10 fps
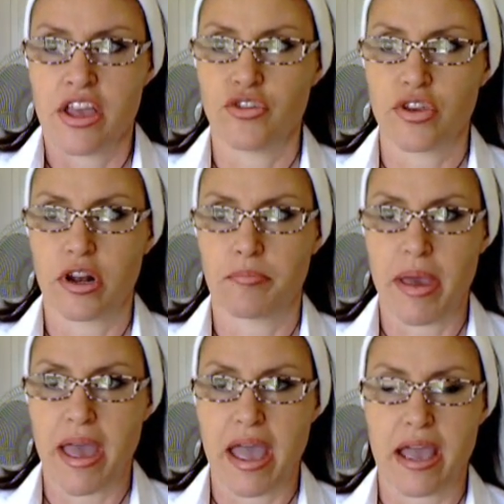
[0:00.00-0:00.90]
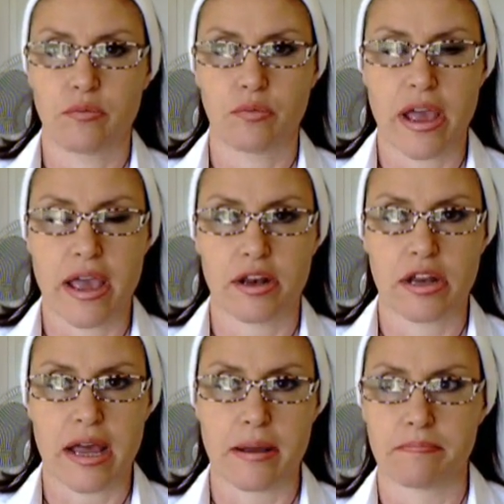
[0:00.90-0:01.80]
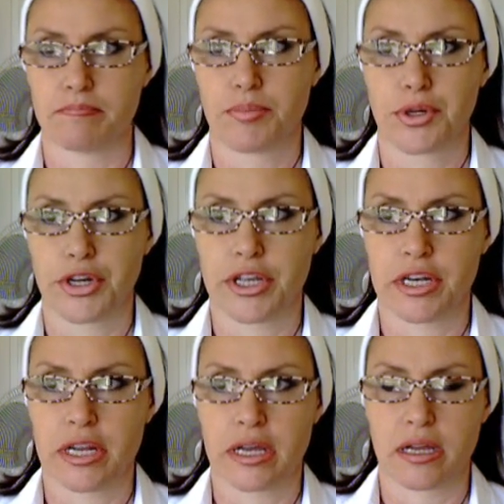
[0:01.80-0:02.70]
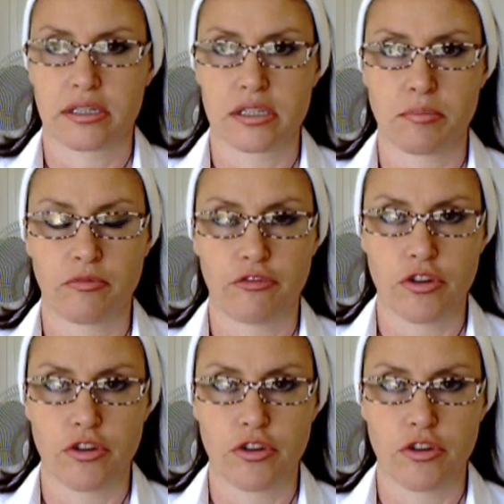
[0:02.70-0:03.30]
You get a pan and put in some